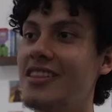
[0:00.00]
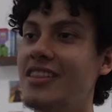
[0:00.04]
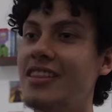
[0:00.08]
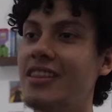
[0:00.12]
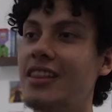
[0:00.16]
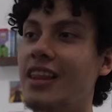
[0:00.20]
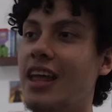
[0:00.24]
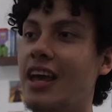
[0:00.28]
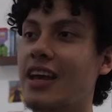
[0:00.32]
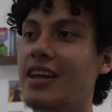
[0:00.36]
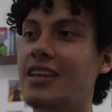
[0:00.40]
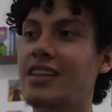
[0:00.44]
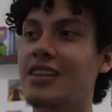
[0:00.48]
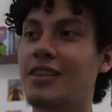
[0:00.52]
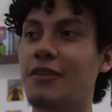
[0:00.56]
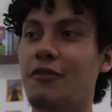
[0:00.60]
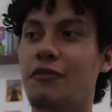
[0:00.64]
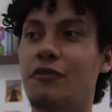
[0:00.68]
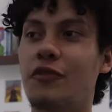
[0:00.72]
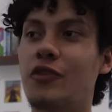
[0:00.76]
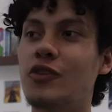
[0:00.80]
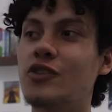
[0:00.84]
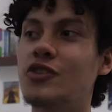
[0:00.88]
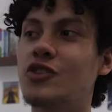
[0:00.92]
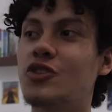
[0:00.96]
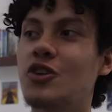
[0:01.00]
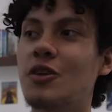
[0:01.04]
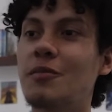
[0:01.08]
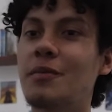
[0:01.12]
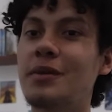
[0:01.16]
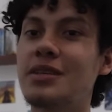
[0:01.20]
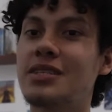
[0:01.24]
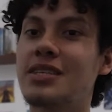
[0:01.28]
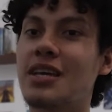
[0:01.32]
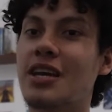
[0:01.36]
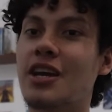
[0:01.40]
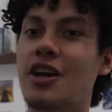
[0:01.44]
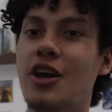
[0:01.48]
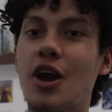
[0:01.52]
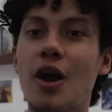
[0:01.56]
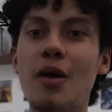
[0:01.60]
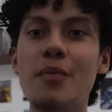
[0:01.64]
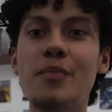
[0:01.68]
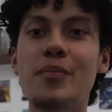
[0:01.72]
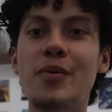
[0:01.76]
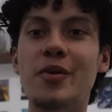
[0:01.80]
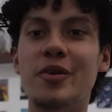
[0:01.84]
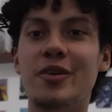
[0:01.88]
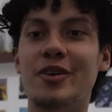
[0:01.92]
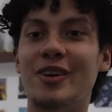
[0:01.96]
like the first trip as a
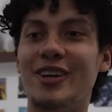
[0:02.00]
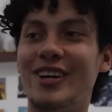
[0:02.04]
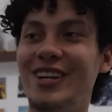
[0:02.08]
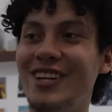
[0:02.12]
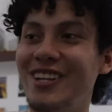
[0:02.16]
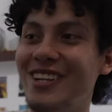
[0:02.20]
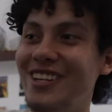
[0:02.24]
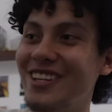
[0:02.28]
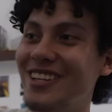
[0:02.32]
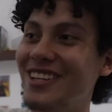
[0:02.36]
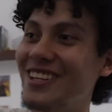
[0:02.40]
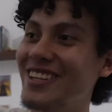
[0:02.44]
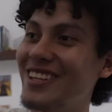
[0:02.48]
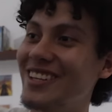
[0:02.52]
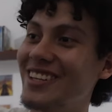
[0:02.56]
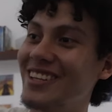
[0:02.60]
couple.